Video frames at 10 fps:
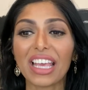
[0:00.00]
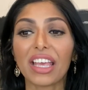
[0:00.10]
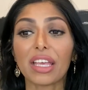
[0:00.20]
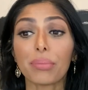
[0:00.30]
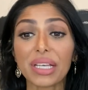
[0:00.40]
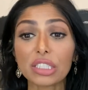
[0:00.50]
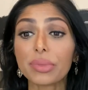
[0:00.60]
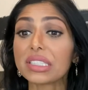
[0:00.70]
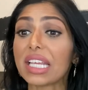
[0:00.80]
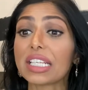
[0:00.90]

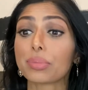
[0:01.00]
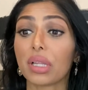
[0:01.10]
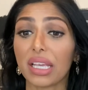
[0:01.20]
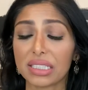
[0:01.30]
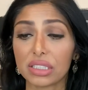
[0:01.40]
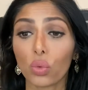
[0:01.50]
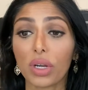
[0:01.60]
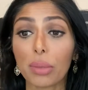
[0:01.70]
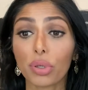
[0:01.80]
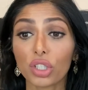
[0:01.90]
Embezzlement takes place when
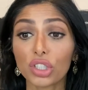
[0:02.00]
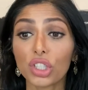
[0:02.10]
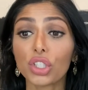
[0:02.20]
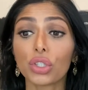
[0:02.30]
a person